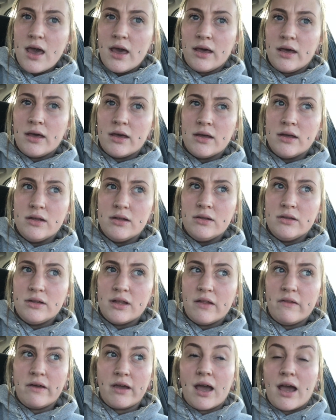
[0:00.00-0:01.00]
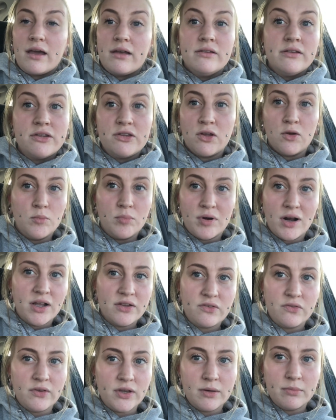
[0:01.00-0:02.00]
and that like I can still
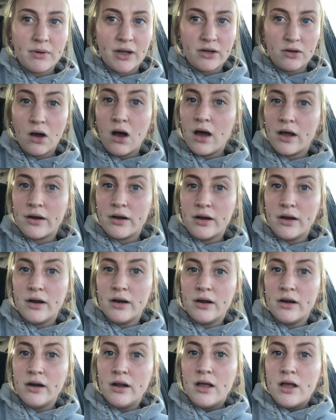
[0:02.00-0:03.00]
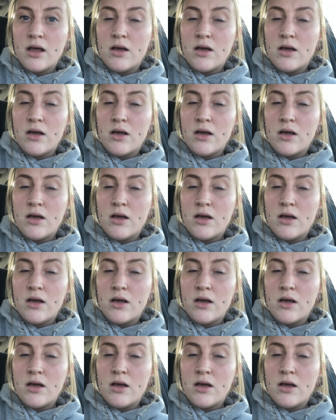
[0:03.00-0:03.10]
breastfeed my daughter.